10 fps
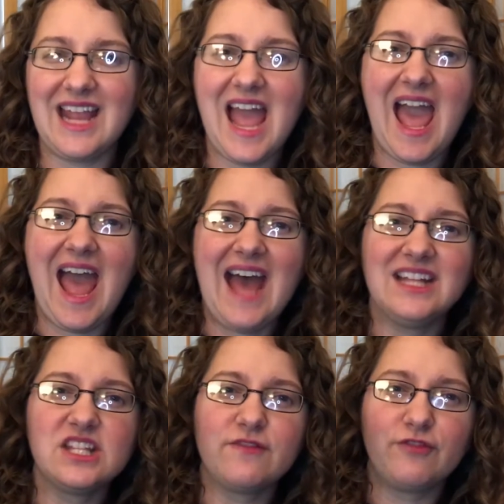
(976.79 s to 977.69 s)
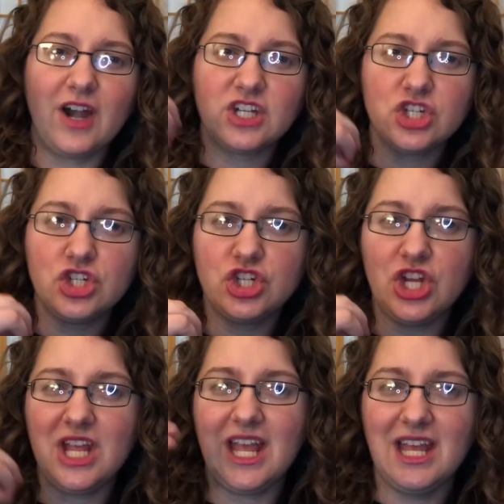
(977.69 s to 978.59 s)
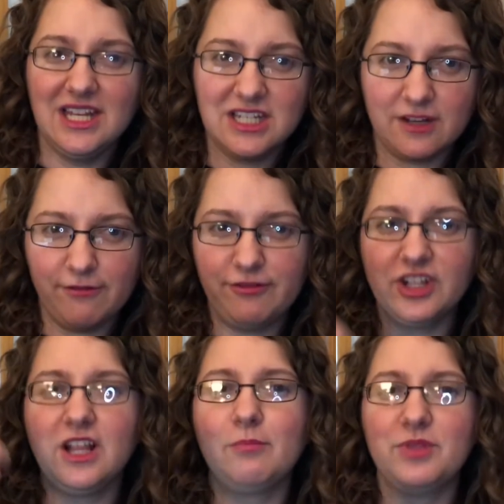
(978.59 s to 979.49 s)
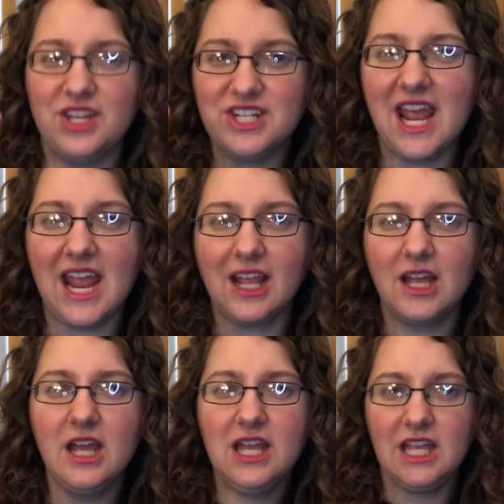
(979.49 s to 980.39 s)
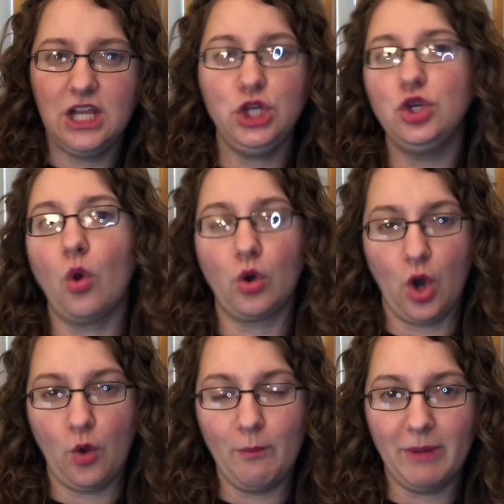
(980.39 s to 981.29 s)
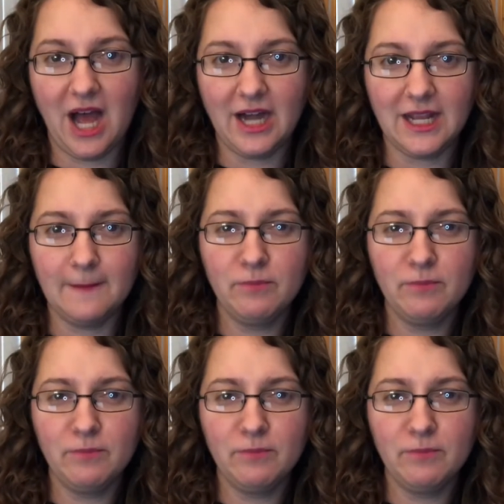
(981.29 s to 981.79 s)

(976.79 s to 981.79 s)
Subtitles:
adds fresh chi in to fill up the tank in your own body.